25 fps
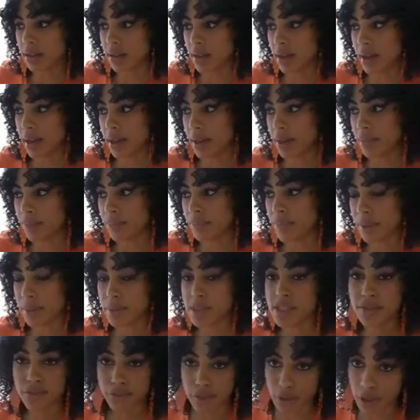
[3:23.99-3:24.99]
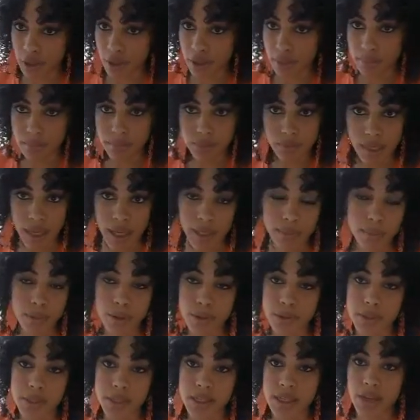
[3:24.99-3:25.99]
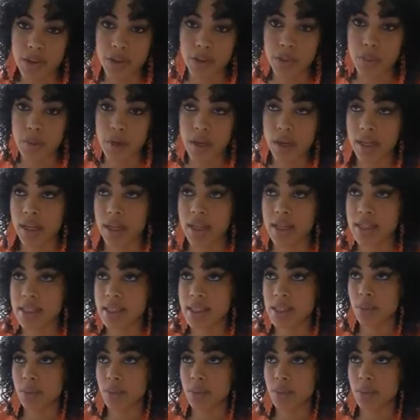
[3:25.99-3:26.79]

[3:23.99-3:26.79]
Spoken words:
it was firm like most of the other products.